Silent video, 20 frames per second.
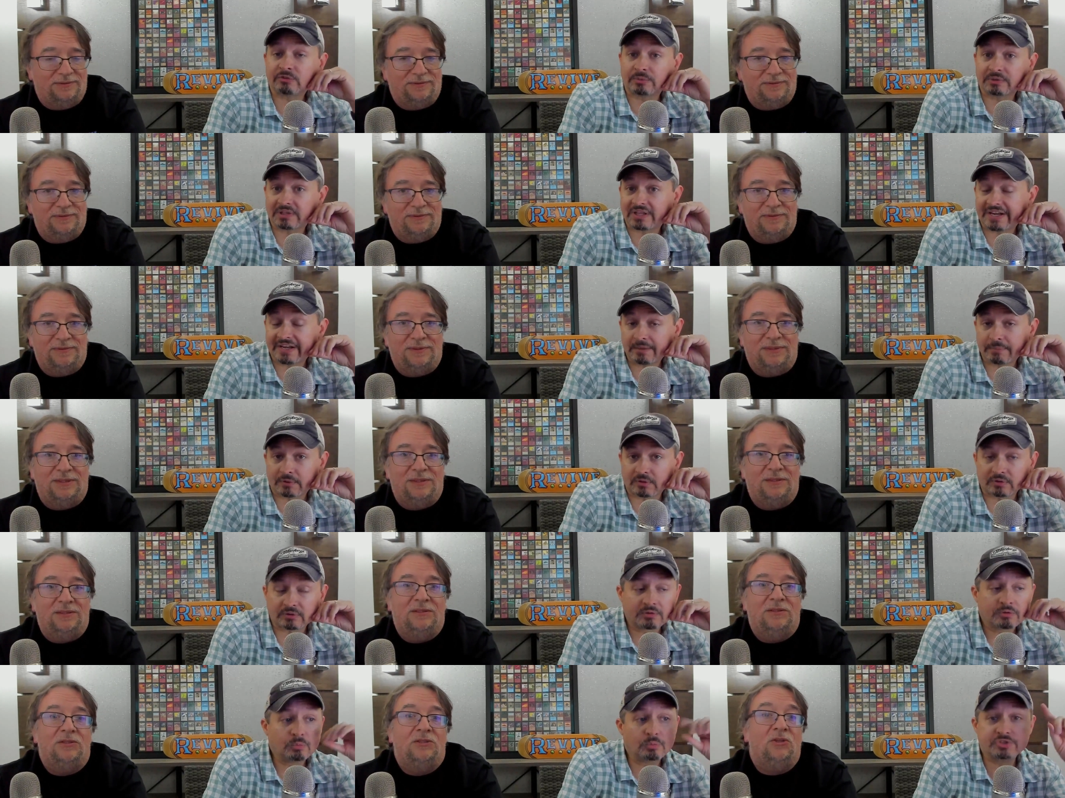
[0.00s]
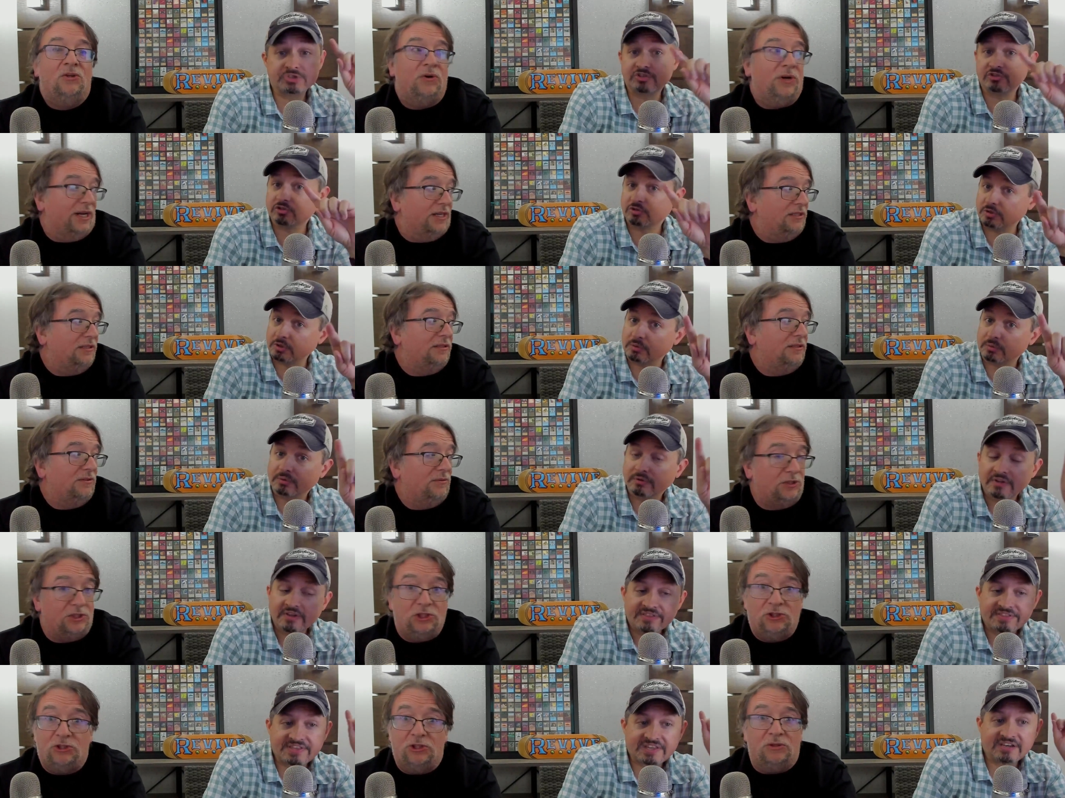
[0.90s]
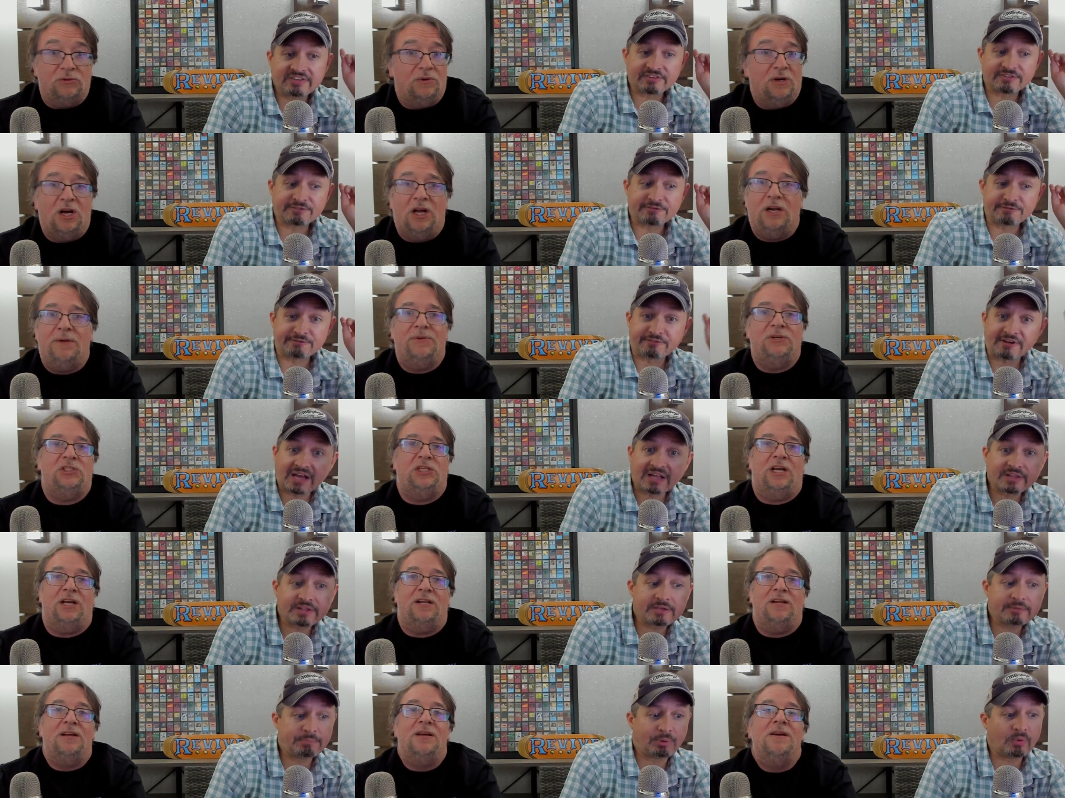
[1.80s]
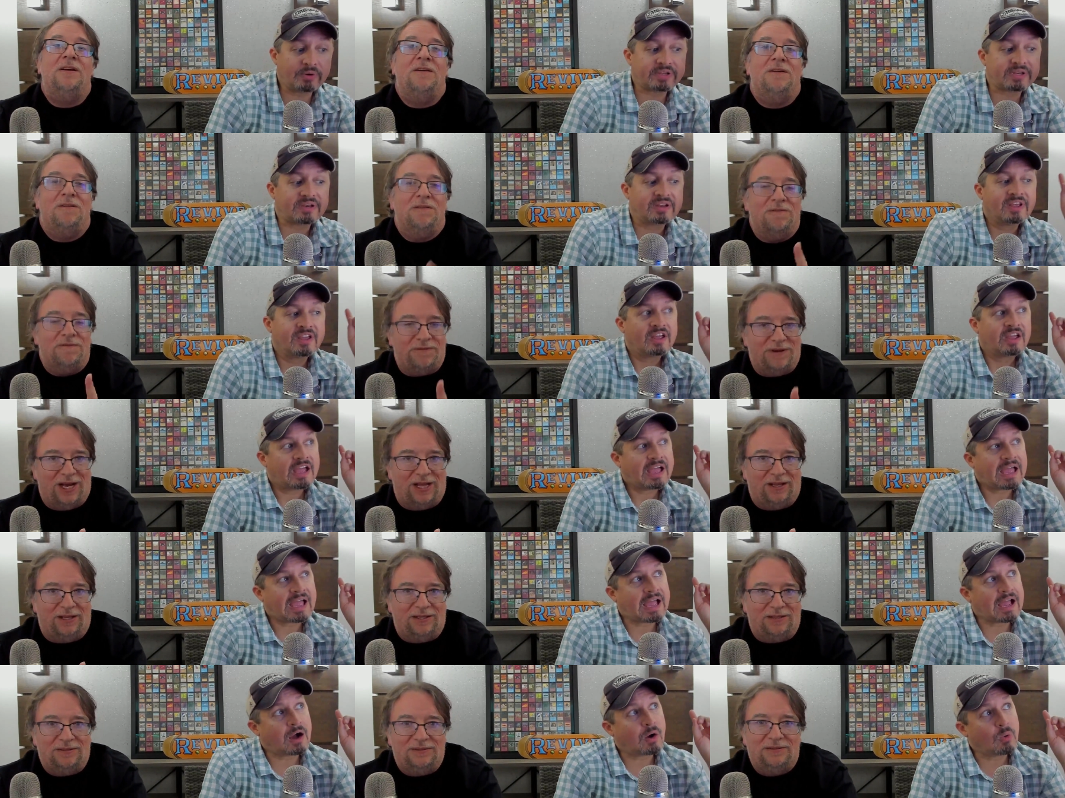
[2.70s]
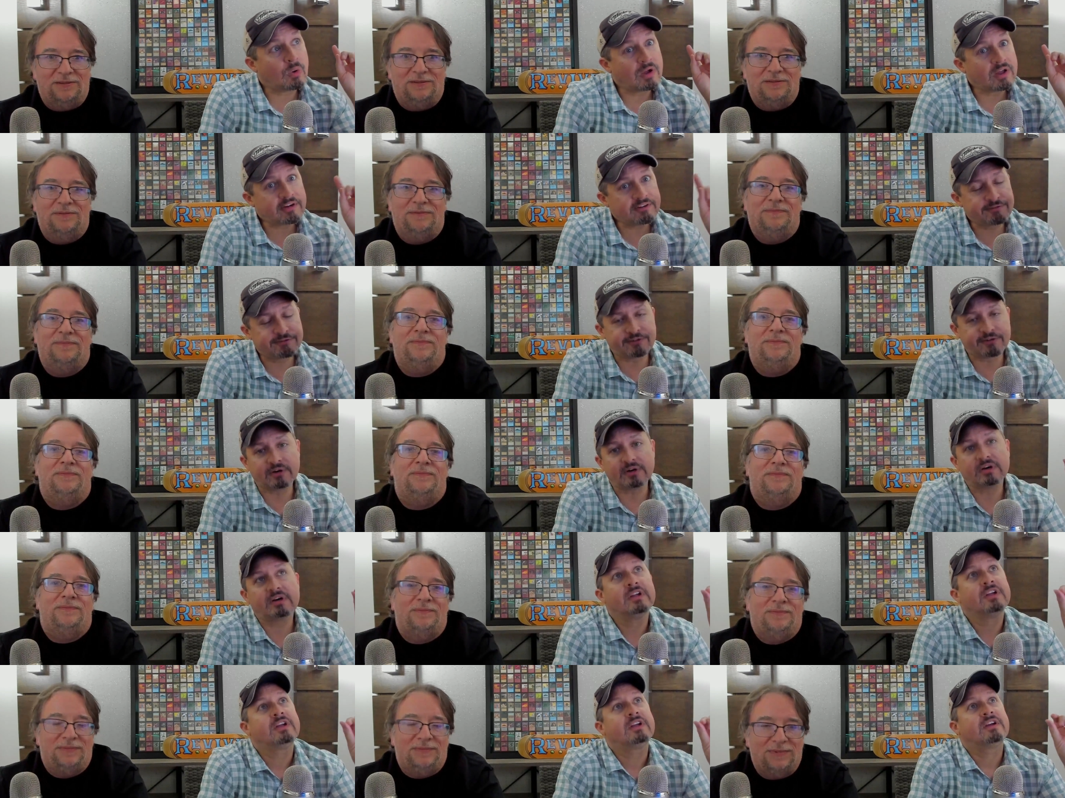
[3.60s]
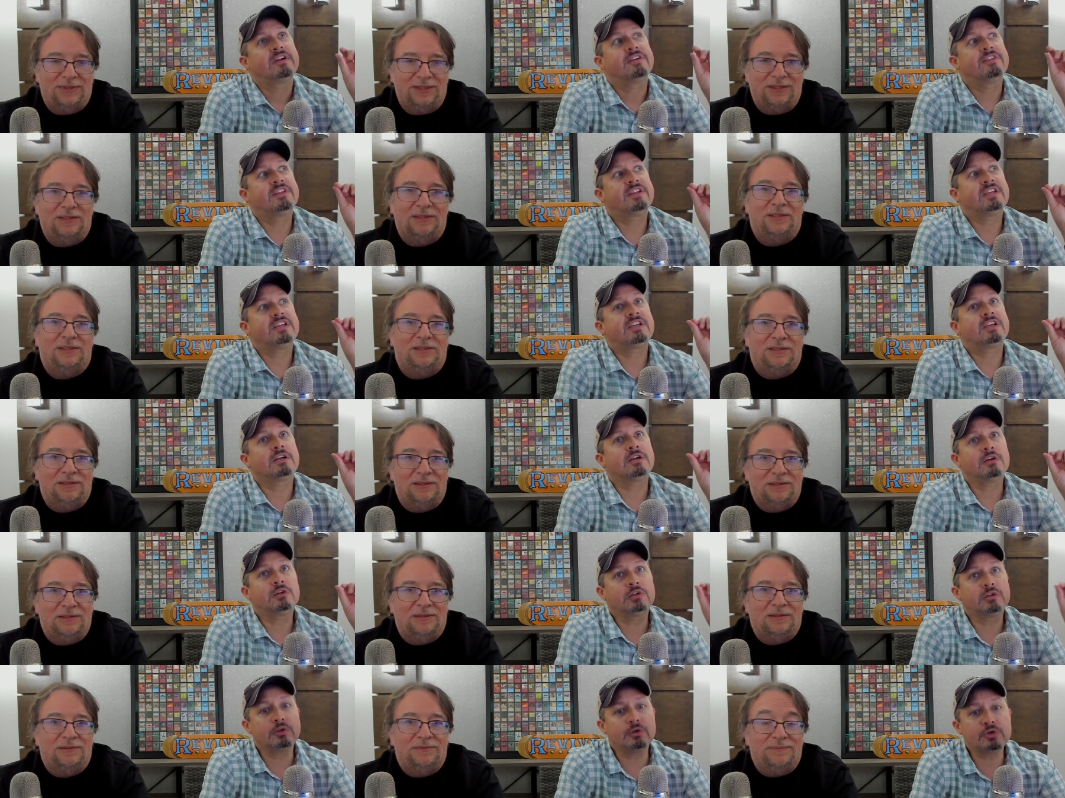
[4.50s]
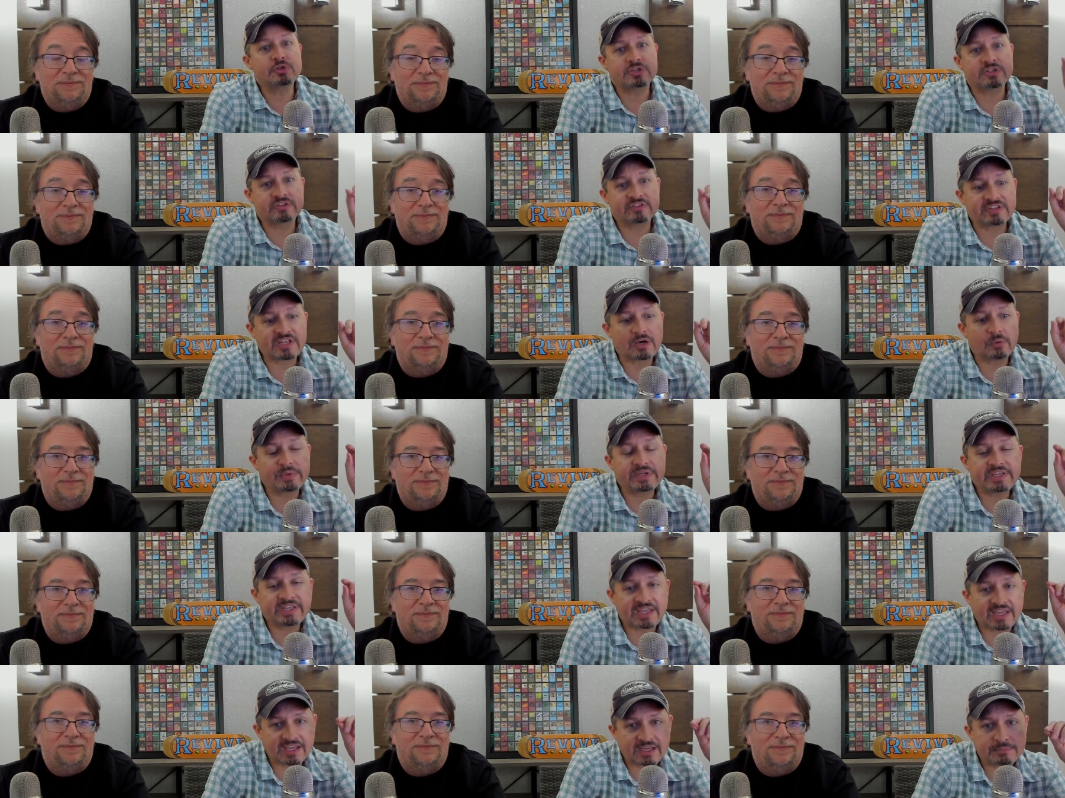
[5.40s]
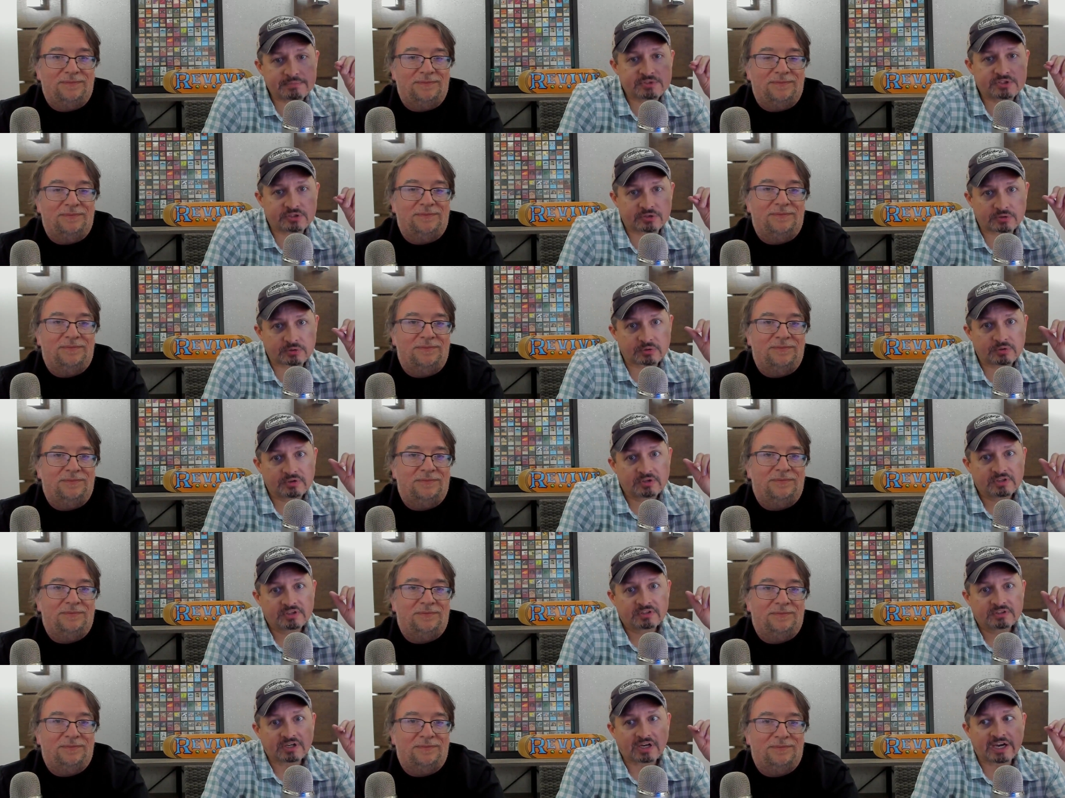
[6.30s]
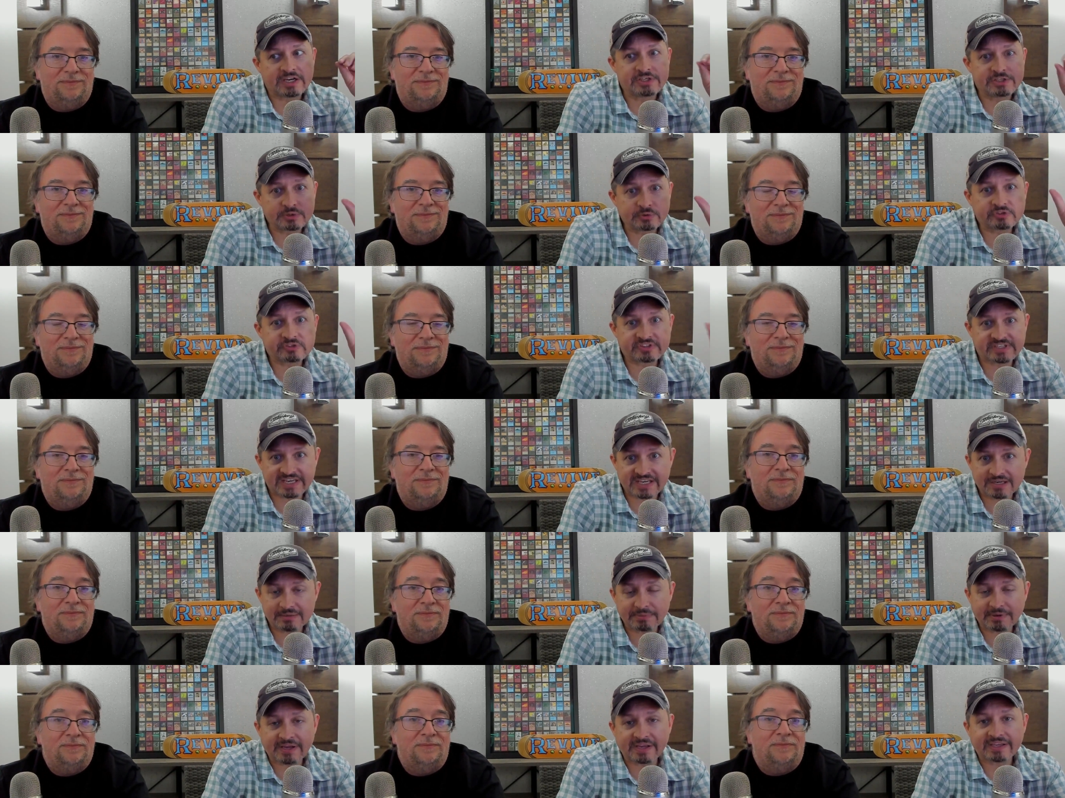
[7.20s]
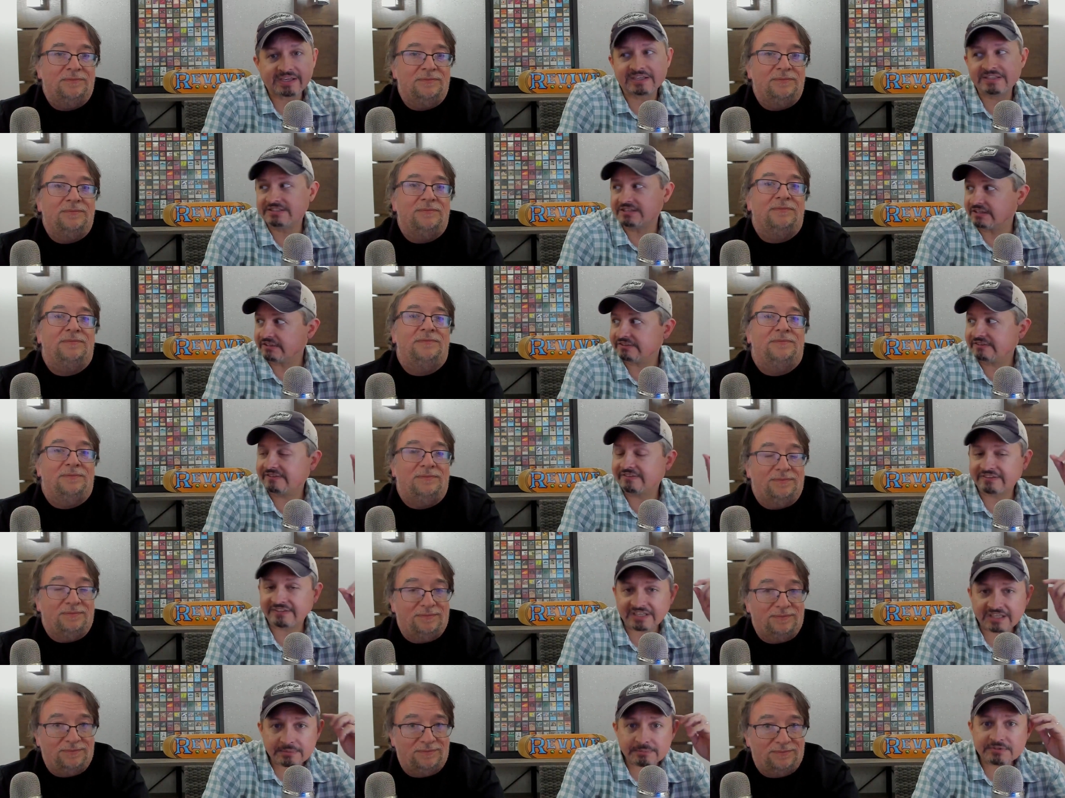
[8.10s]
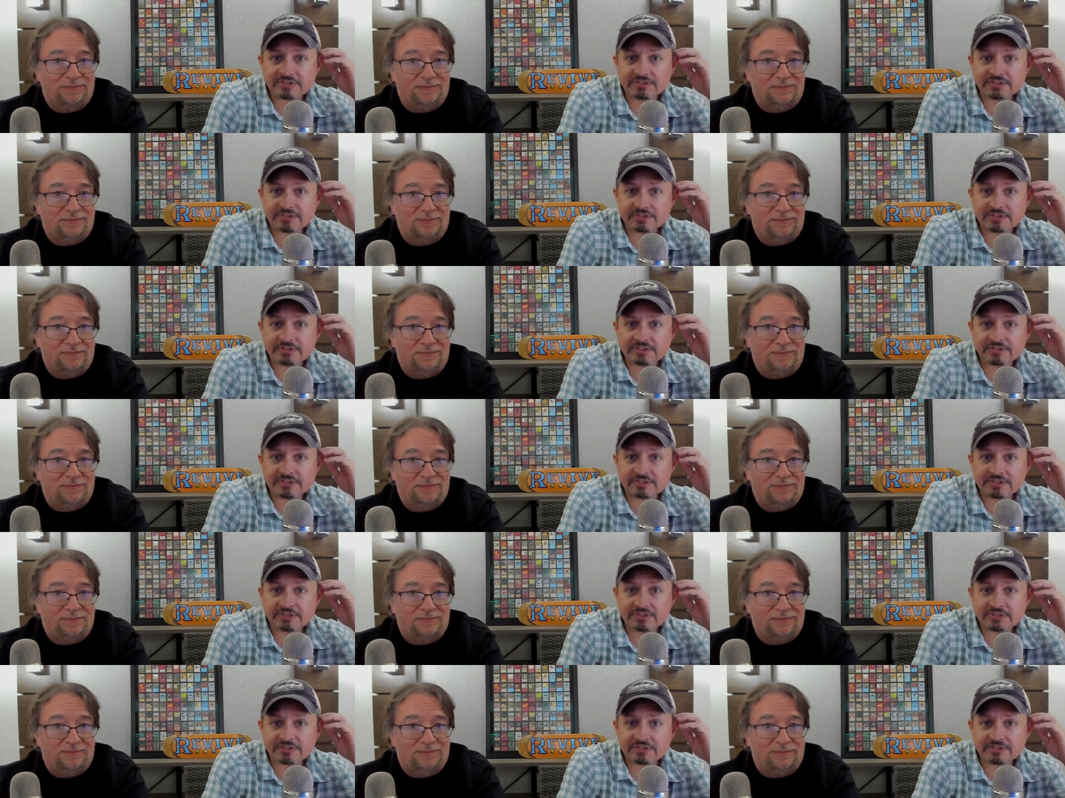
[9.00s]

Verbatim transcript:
Speaker 1: reliable, which Correct. is true. Which is that true. is a 100%. valid point. Valid. However, the conclusions that we came to, I do stand by. It does seem